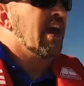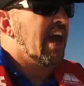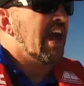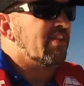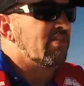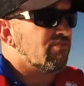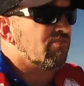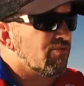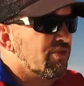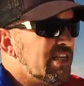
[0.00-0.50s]
and
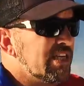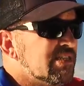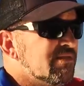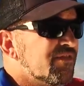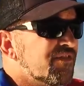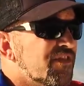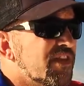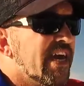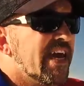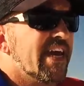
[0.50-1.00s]
the reason
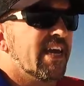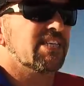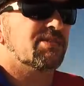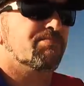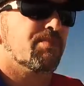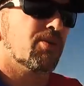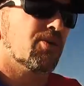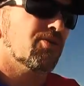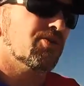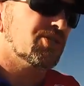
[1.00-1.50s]
for that is
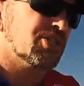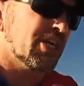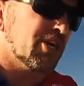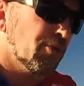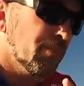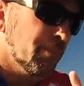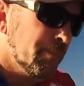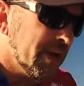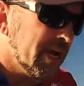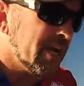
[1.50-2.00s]
because
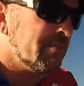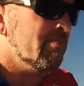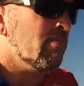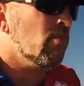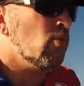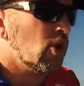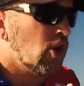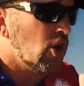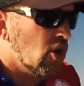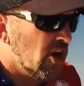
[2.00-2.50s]
it'll pick
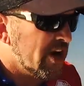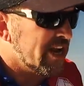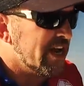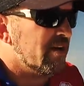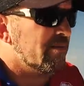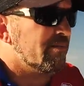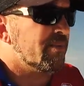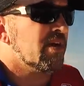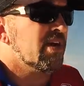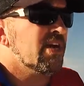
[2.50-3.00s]
more line
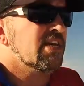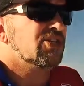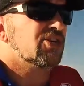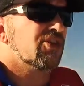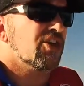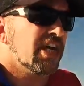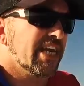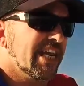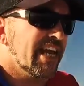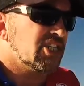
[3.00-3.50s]
up, so
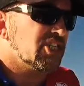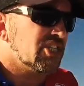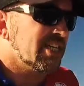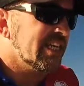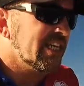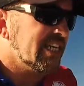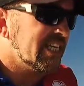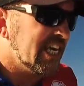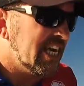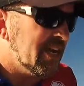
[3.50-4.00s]
you can
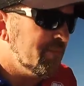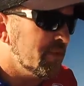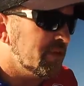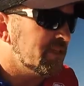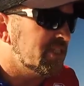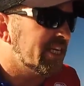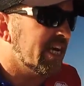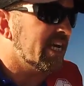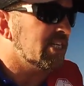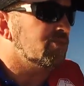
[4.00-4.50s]
actually keep
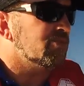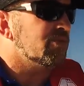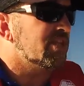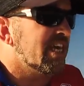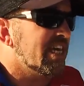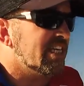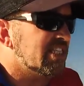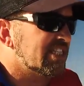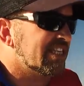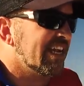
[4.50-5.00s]
in touch with
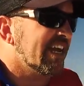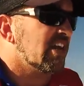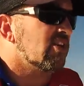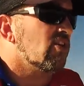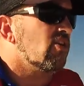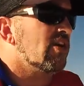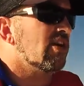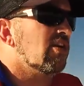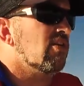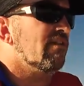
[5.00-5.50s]
that slack
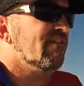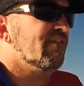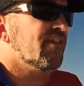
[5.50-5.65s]
line a lot